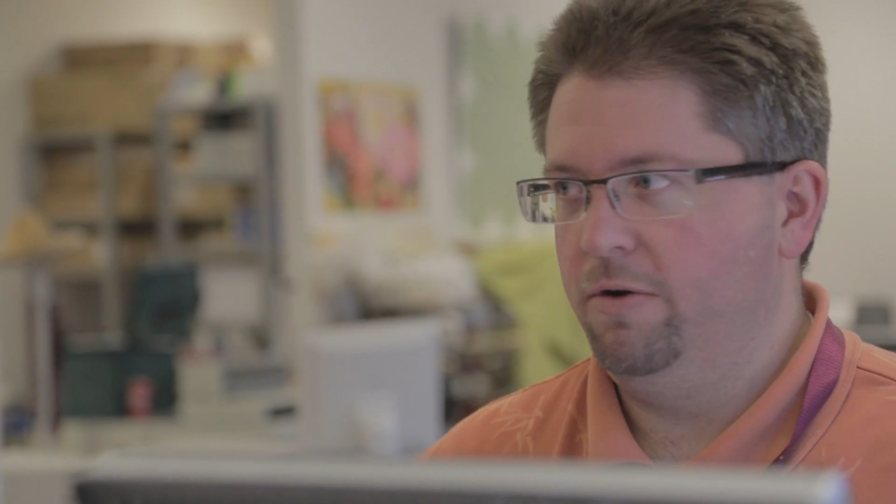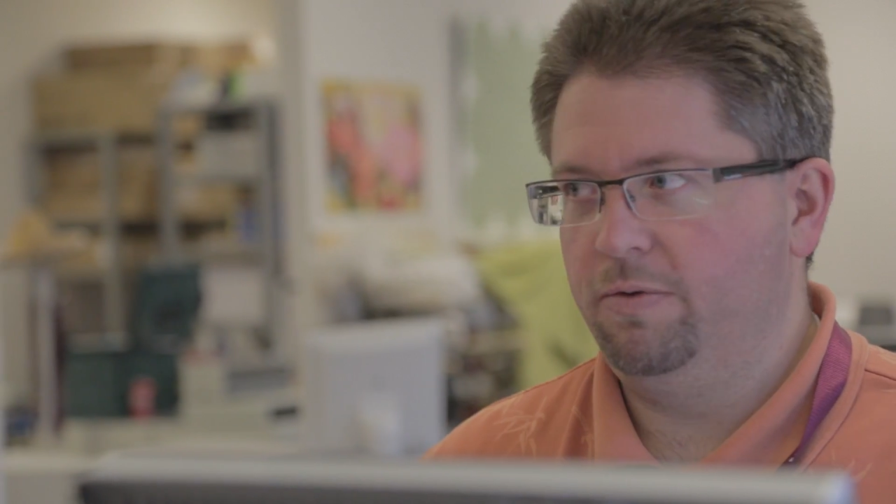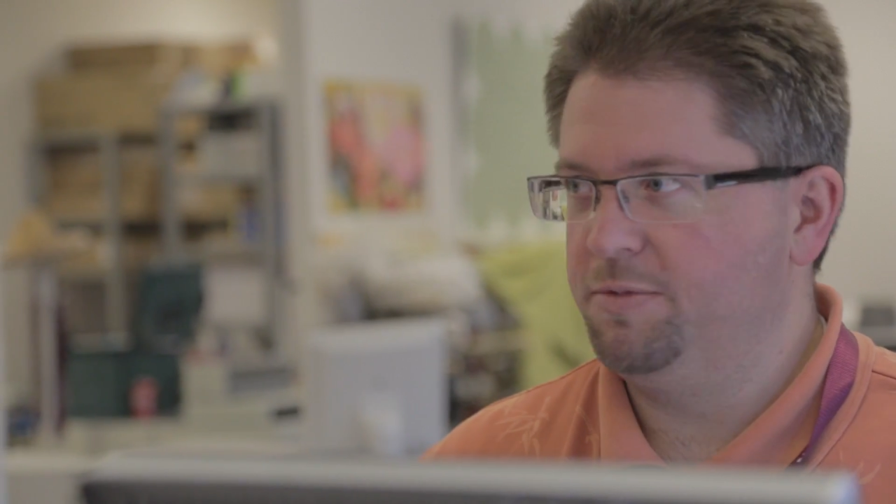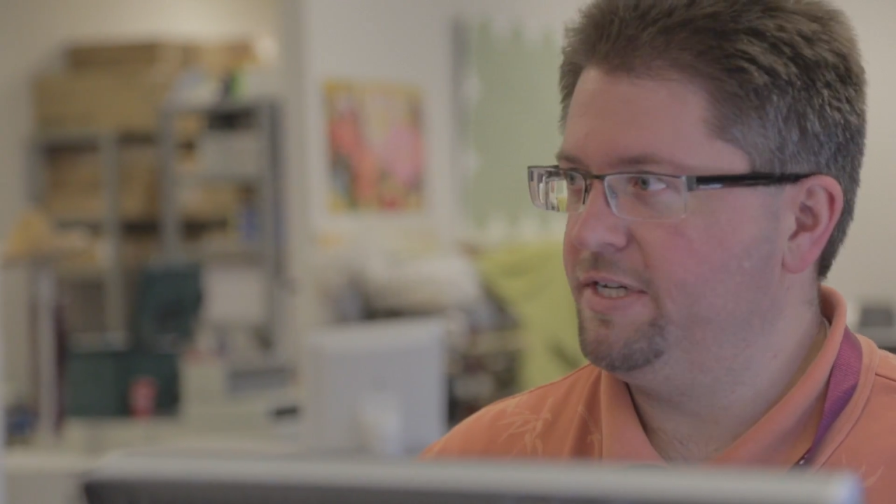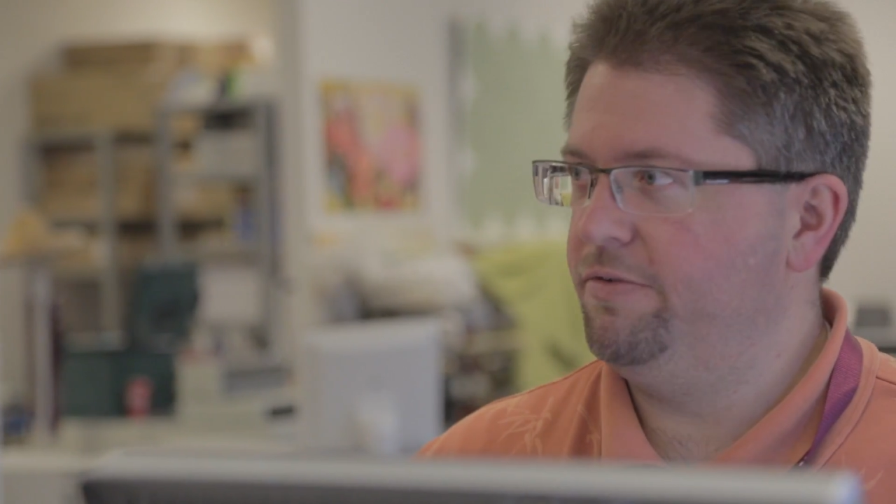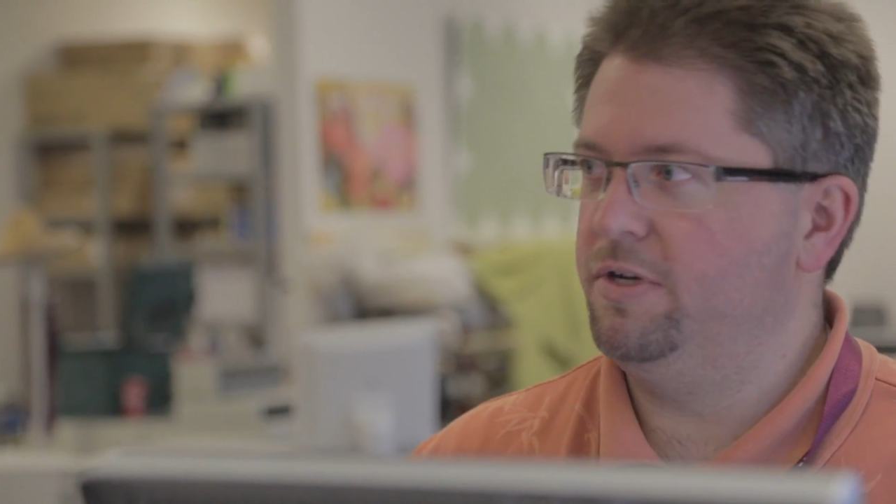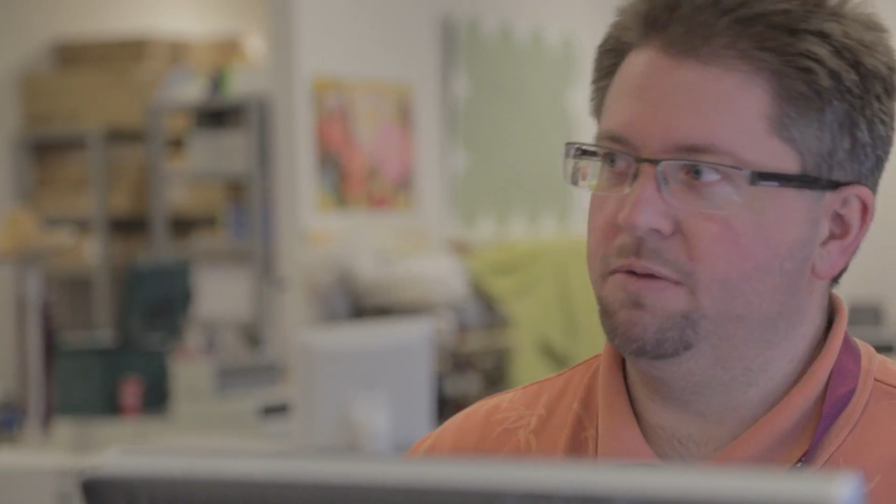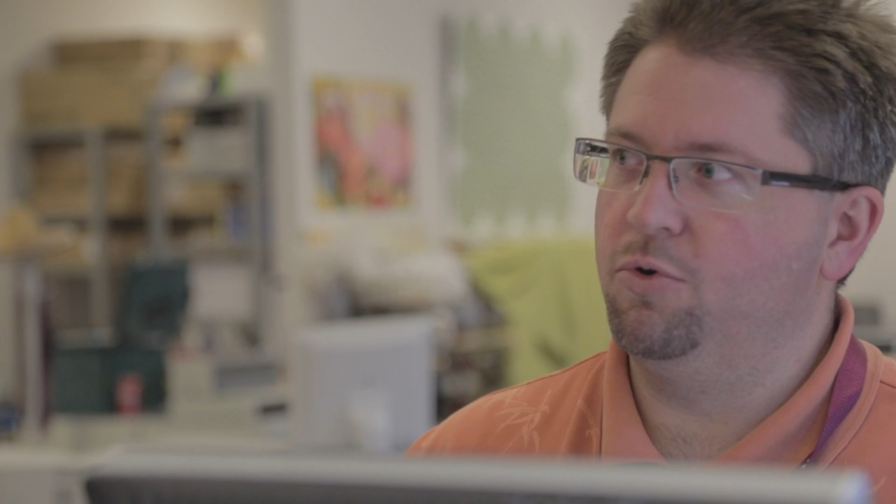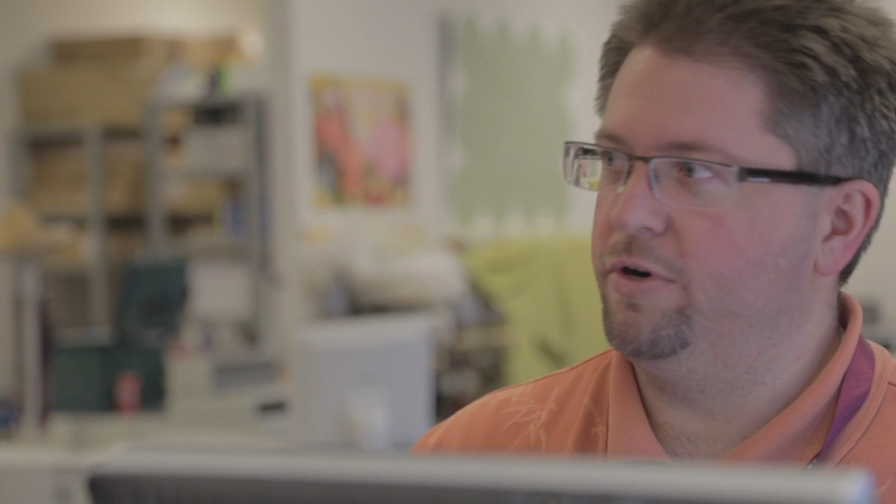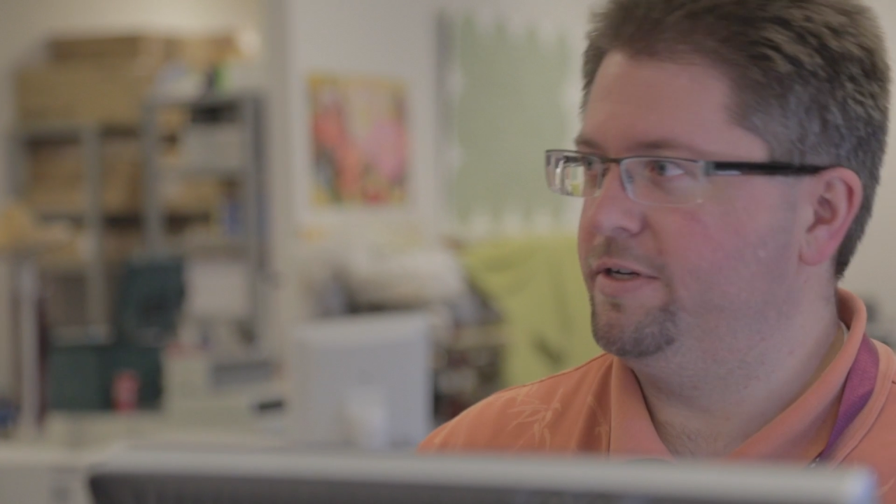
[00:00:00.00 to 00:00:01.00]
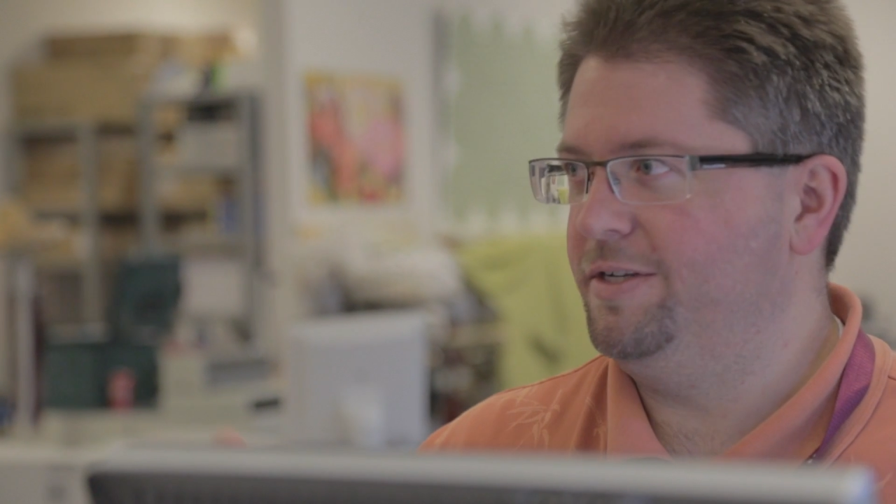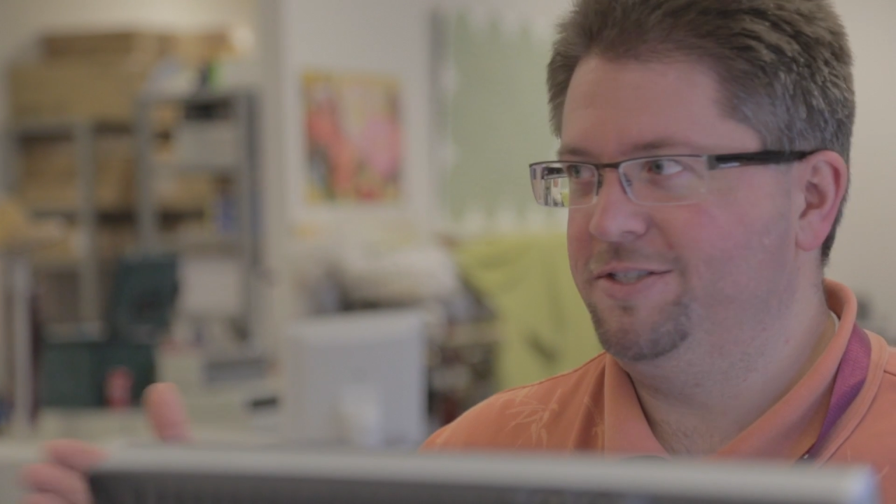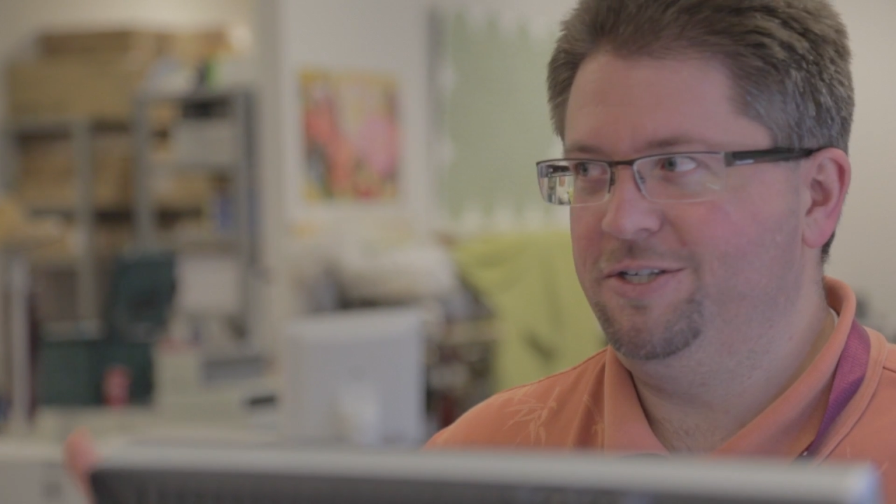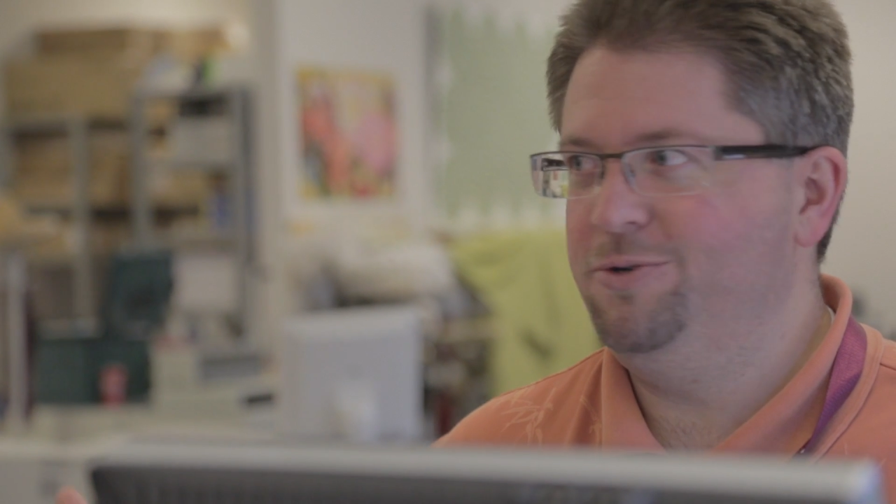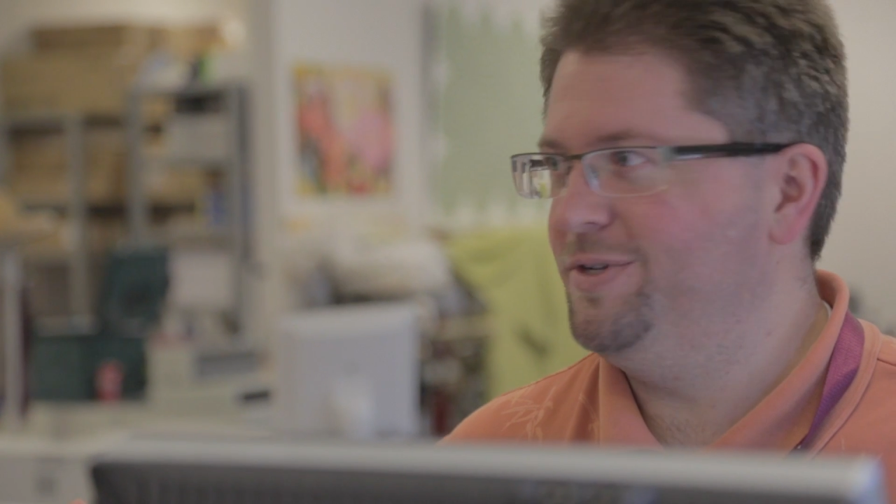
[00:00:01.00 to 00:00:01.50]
From 7 in the morning till 2